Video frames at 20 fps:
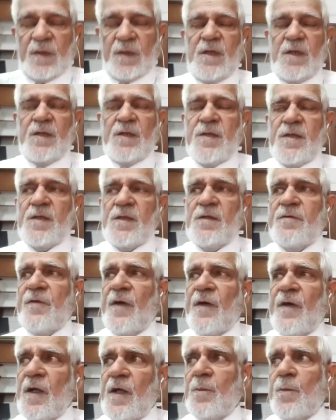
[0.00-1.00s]
See, this is
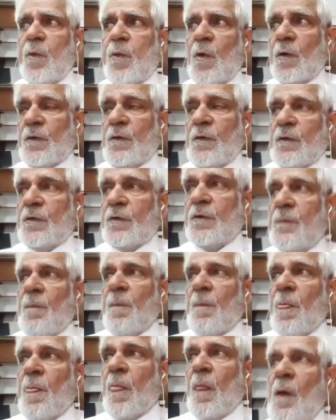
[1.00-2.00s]
very important.
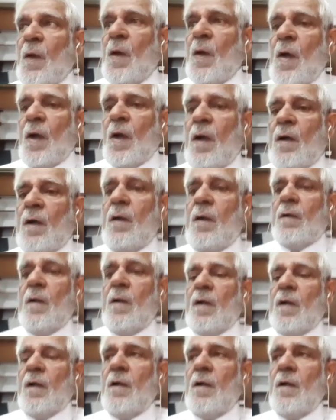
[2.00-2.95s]
Uh,